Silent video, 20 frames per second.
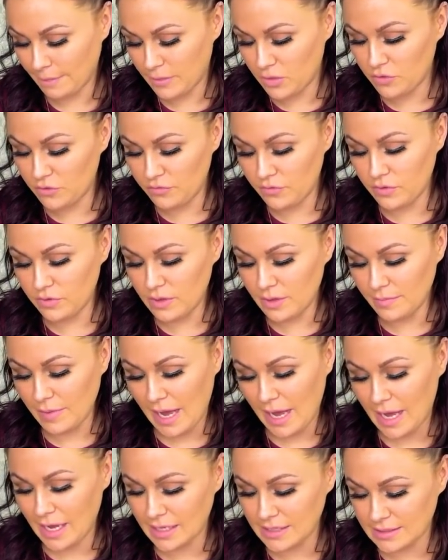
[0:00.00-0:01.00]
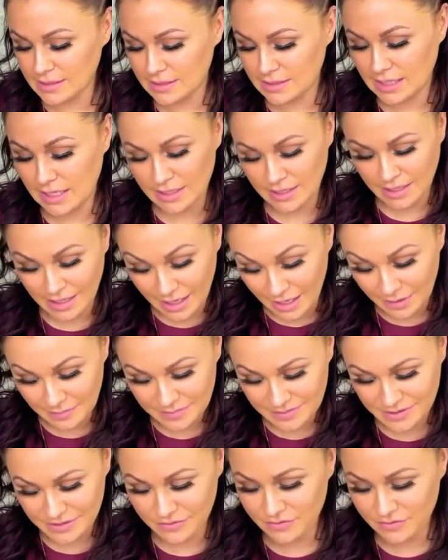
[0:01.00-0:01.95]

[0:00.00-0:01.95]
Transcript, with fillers: You view them as Ten of Cups.